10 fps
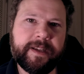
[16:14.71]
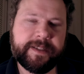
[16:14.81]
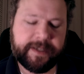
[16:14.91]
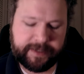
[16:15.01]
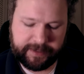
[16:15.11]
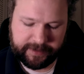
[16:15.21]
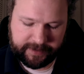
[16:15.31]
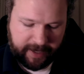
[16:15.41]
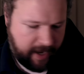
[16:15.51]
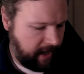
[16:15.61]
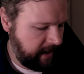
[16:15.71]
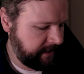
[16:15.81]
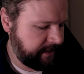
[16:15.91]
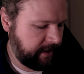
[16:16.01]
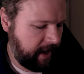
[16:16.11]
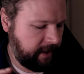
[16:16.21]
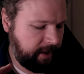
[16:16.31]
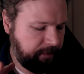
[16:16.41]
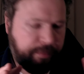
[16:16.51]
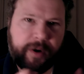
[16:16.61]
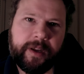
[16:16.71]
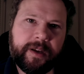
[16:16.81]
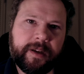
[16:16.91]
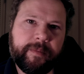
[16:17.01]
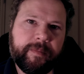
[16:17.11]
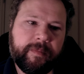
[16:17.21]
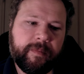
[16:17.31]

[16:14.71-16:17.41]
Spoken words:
existence into, and then putting them,